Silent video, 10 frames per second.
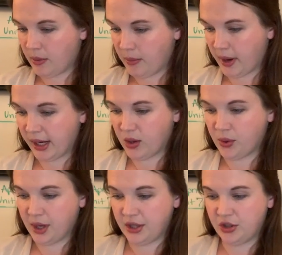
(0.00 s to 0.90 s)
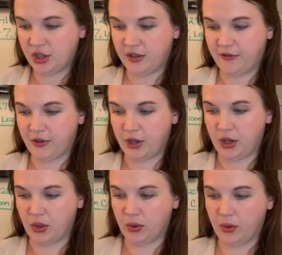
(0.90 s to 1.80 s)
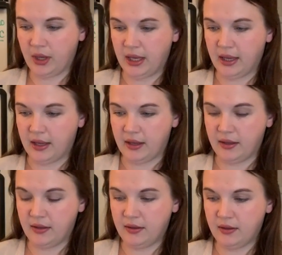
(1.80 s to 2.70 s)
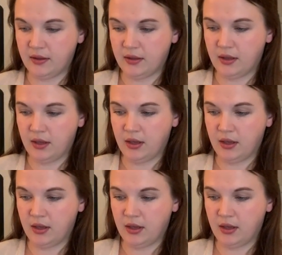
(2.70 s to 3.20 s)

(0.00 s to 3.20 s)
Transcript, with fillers: my question for you is,